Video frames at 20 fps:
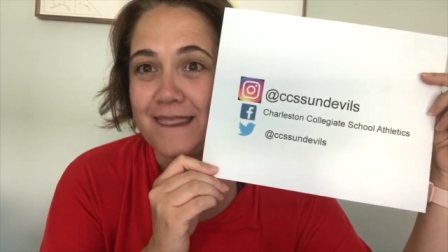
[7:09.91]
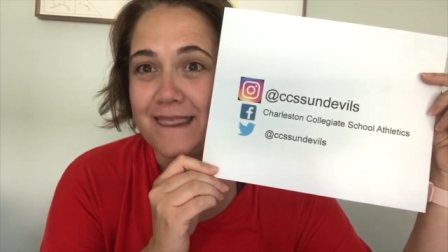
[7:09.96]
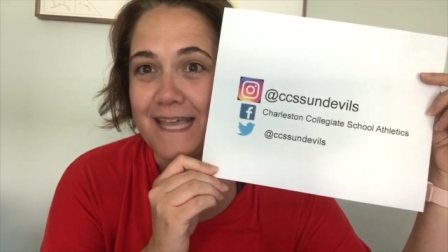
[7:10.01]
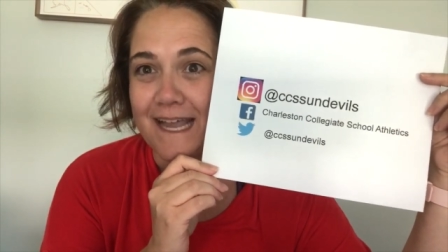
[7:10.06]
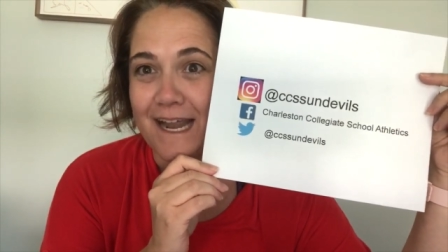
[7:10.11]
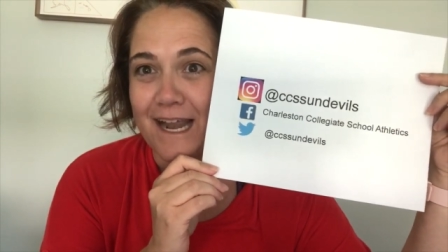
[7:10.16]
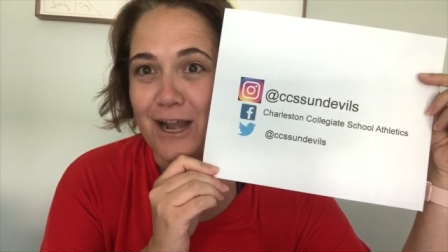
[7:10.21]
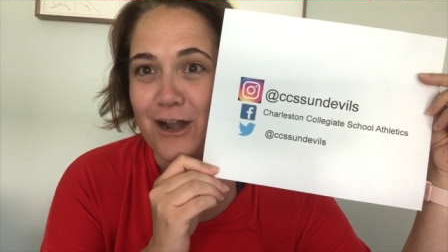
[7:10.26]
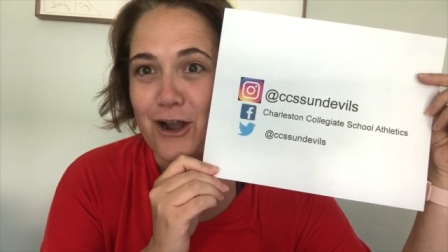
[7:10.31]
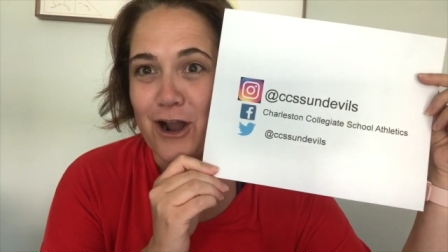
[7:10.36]

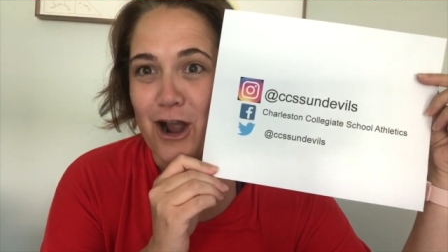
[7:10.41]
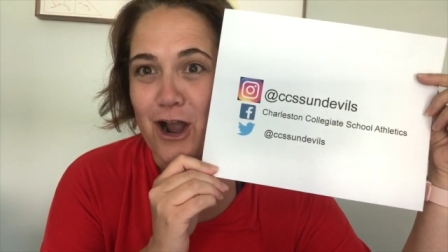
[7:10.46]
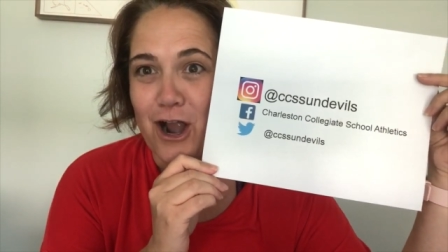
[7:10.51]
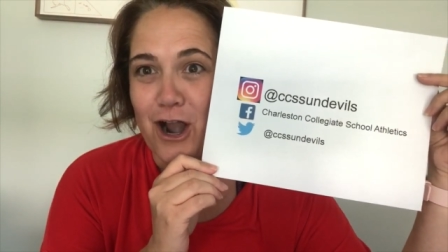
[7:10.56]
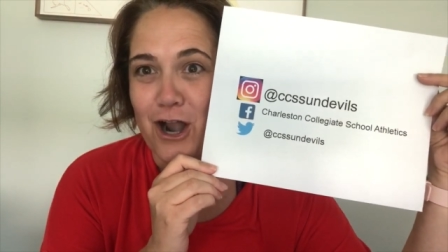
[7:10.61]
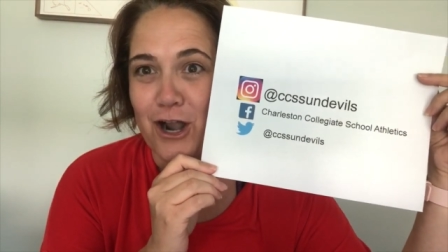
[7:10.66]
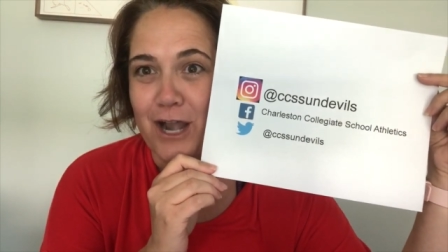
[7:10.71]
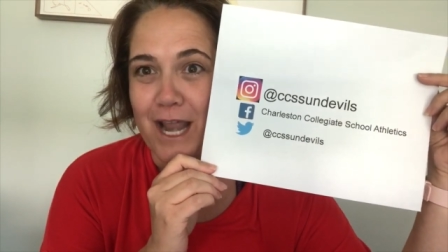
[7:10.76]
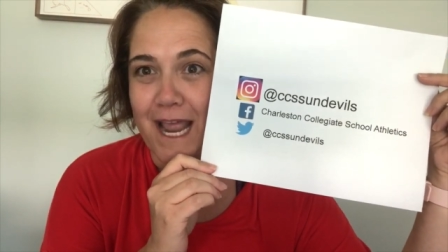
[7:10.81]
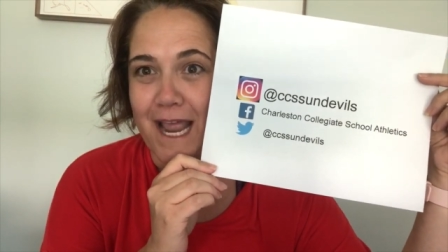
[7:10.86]
There
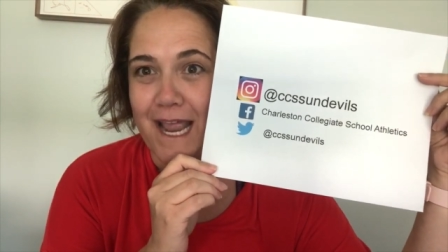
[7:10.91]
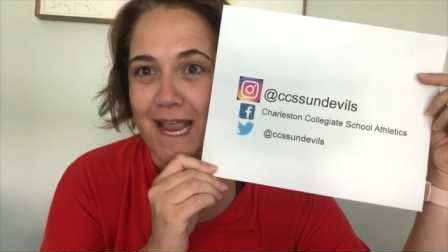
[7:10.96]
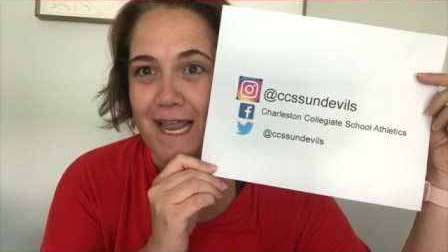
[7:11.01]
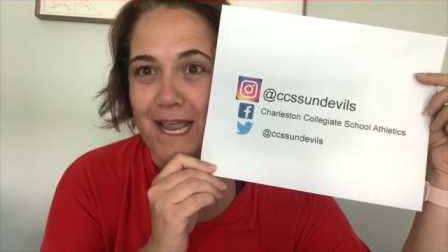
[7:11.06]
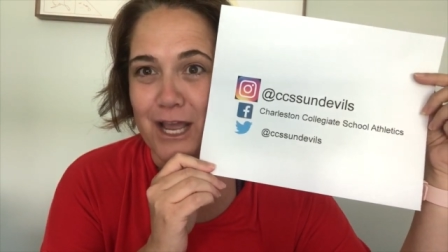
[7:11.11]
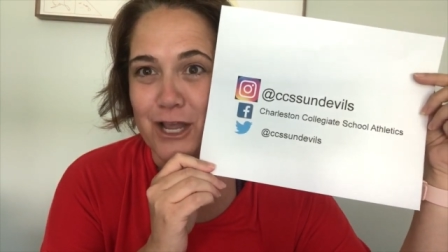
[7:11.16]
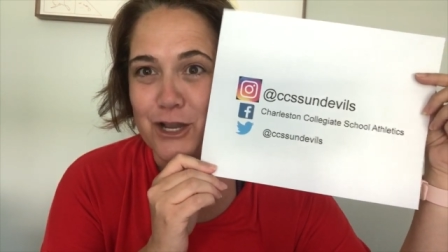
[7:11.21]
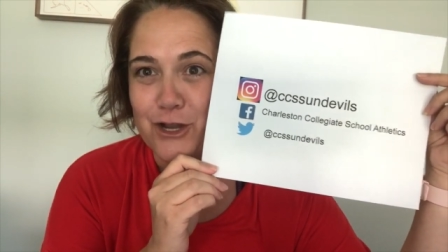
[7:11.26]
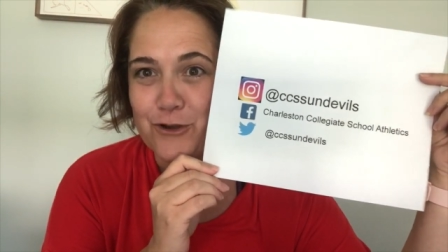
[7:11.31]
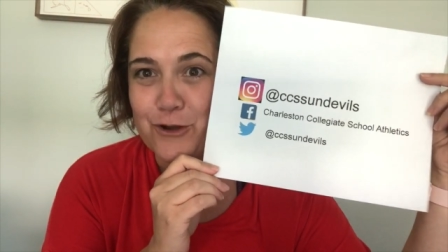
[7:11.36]
are
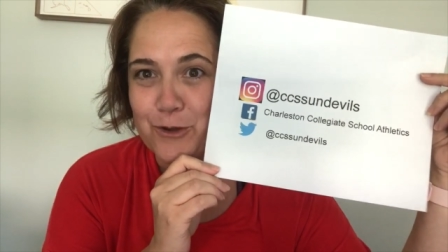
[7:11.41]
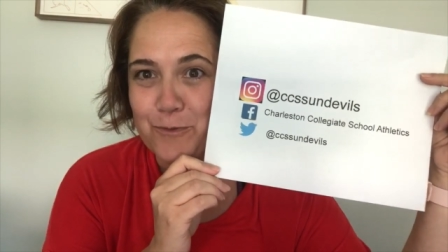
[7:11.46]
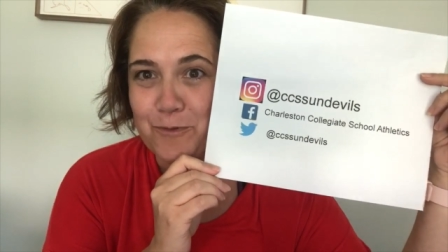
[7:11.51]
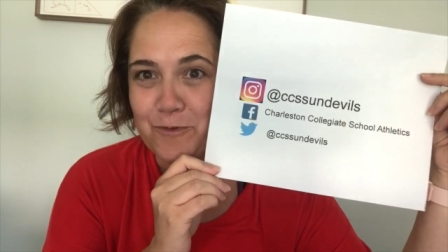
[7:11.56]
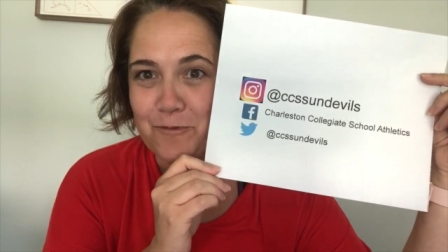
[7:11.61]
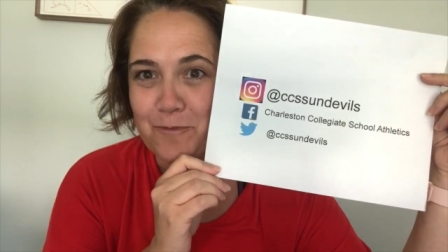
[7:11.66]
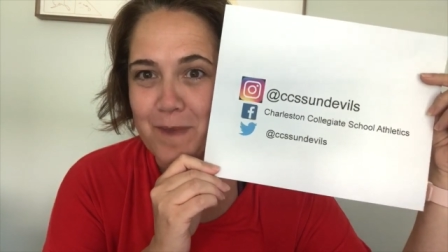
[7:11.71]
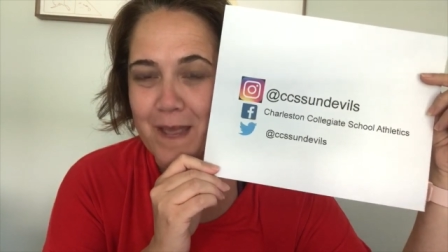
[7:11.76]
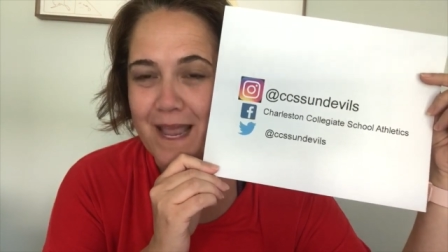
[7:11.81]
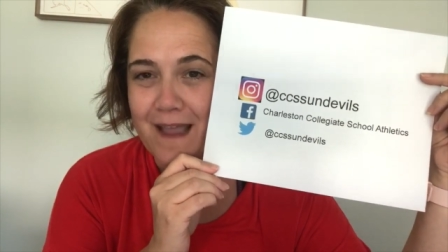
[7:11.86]
a group
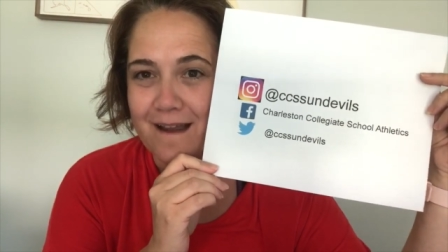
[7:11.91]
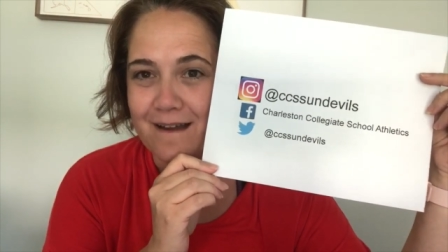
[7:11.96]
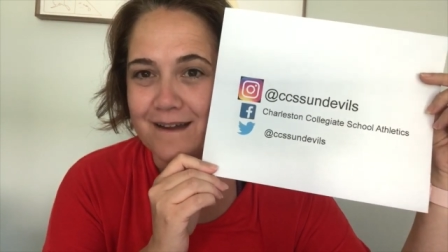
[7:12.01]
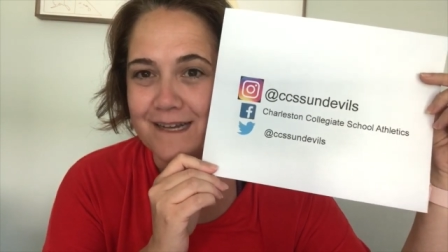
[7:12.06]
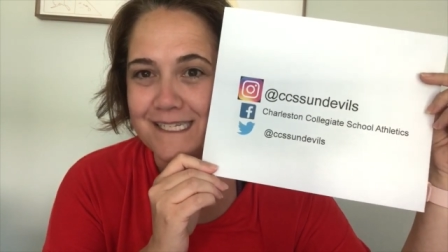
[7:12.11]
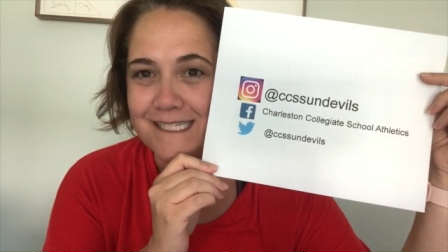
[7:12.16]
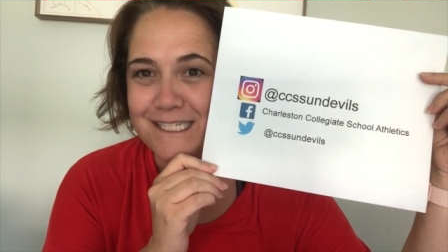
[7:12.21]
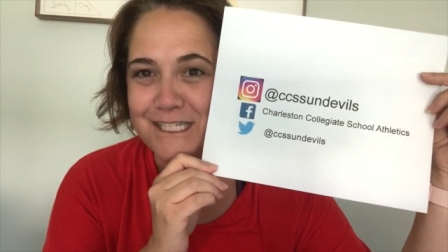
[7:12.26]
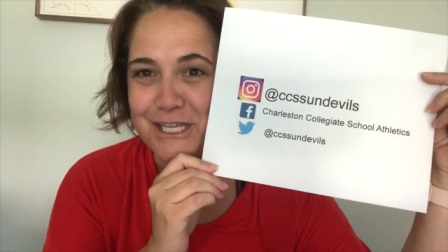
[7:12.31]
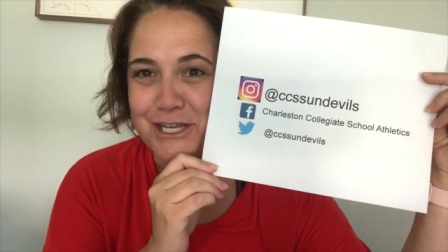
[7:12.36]
of
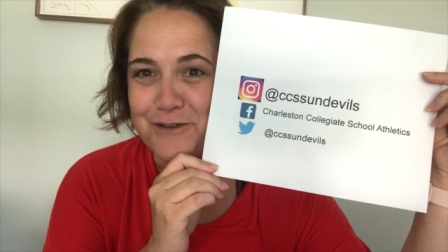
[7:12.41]
parents